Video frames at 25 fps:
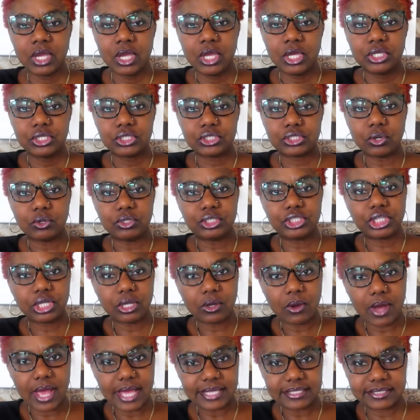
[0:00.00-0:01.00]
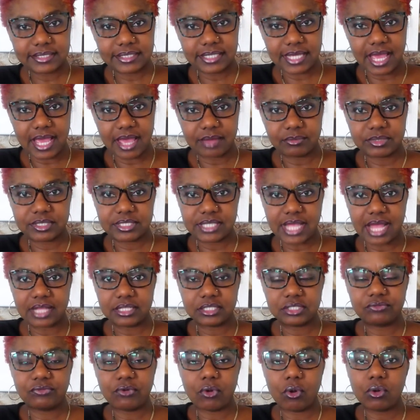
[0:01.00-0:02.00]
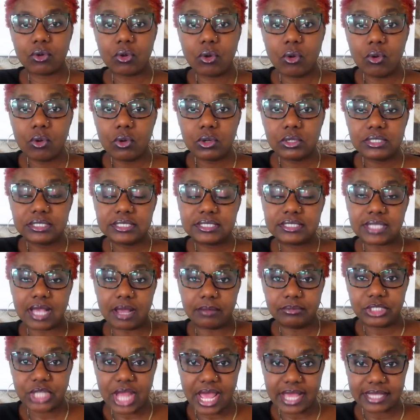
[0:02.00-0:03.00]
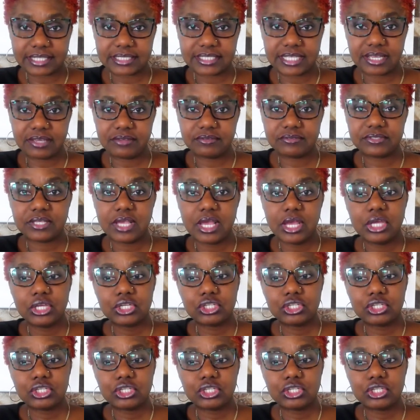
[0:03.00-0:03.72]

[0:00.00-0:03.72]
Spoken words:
So GOSTM stands for goals, objectives,